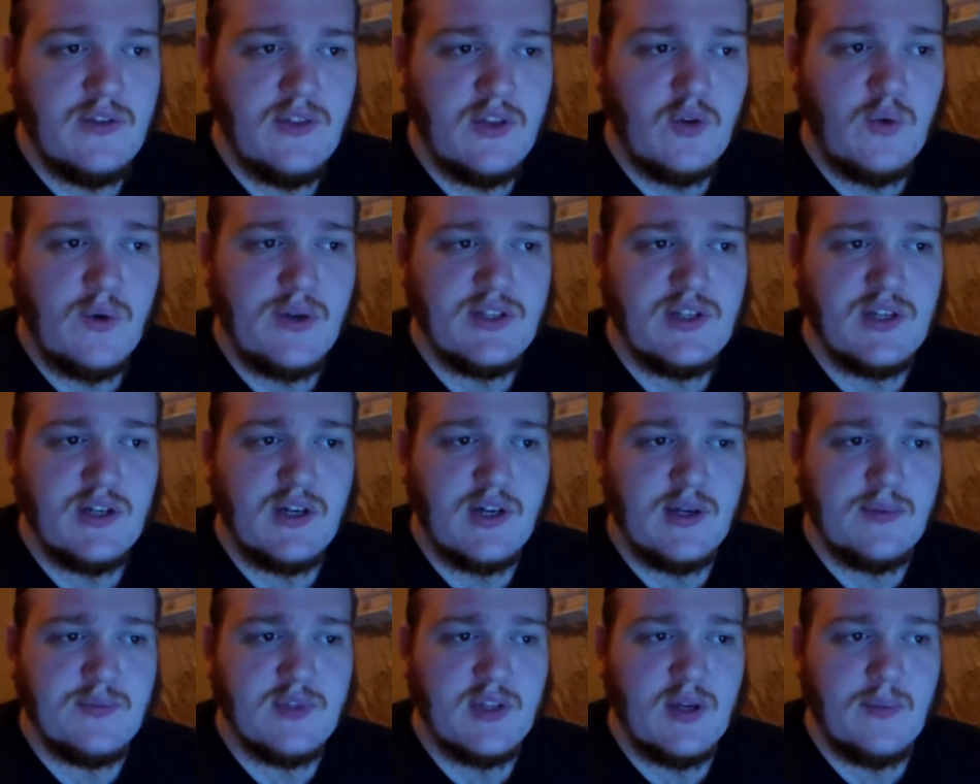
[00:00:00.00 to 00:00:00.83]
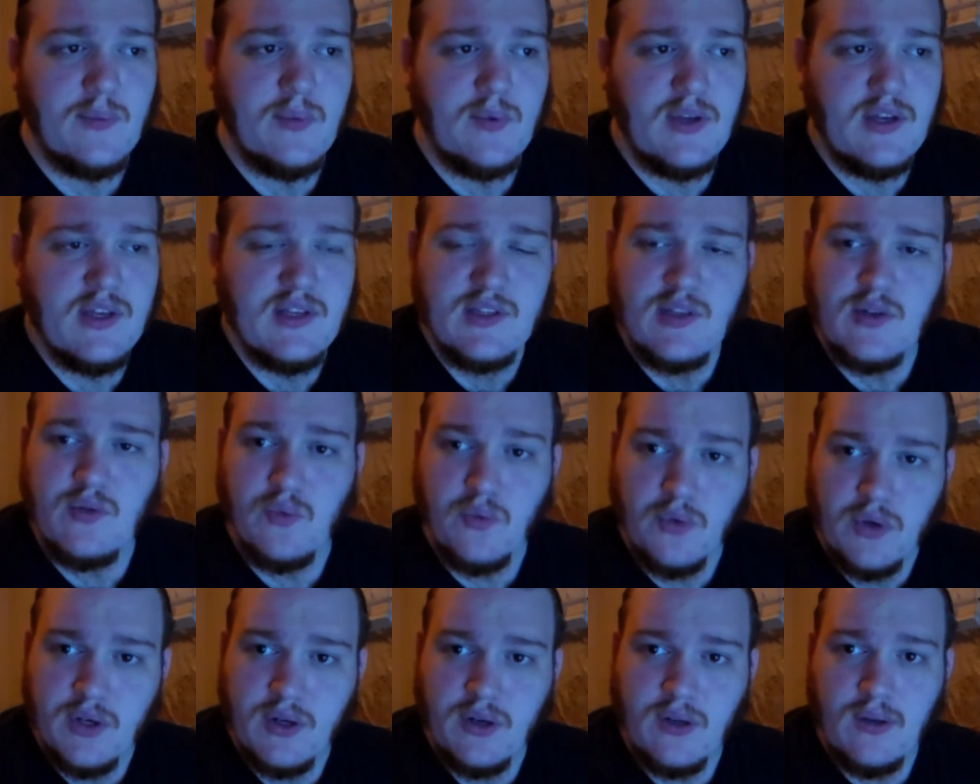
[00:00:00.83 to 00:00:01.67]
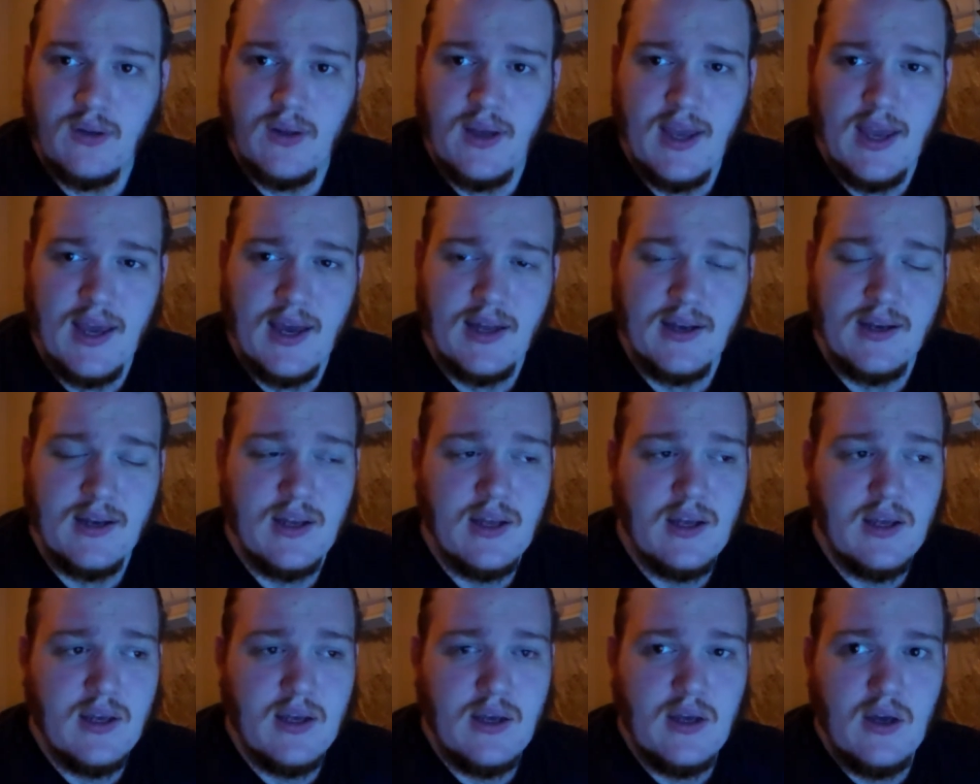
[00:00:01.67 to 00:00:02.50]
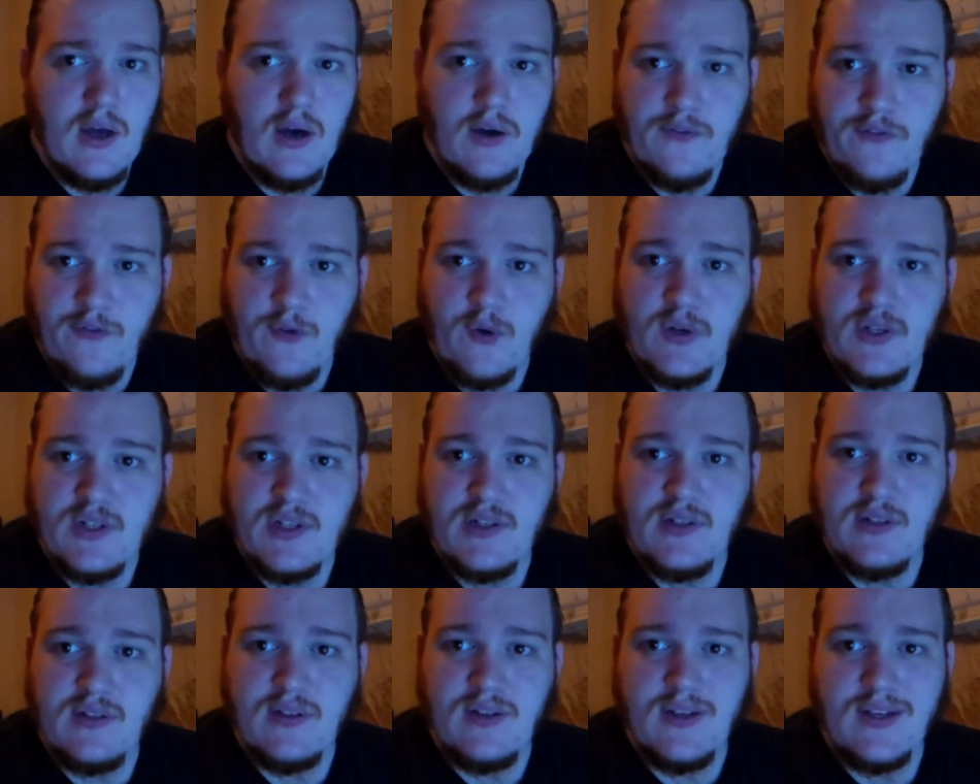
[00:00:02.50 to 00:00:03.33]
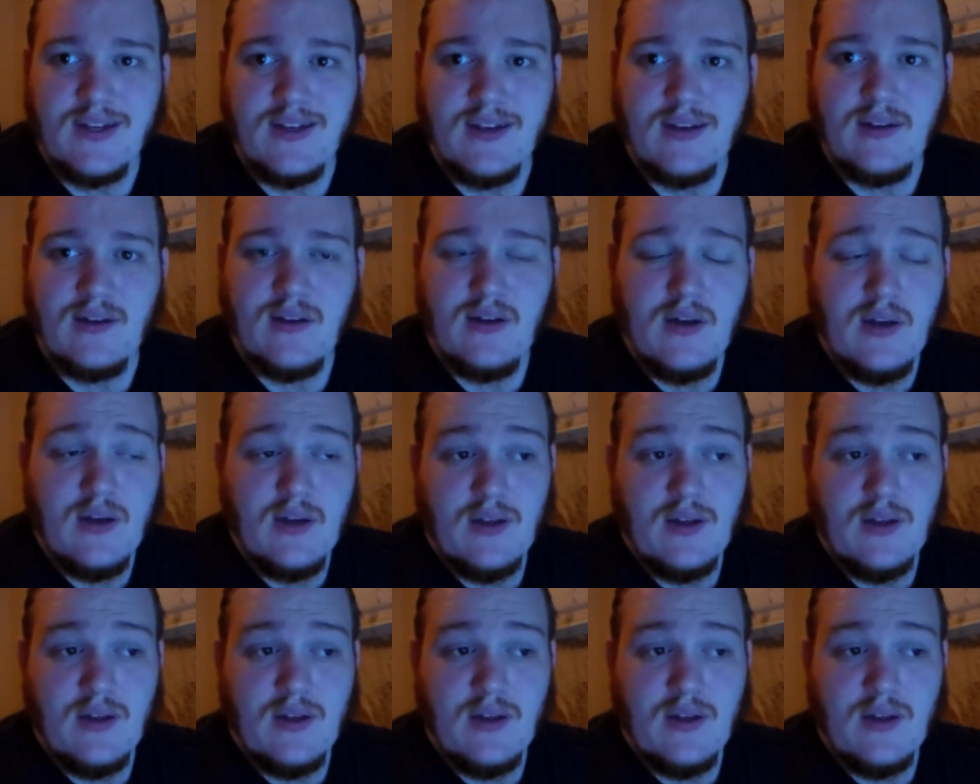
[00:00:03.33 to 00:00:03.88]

the question comes up, is it real? And unfortunately,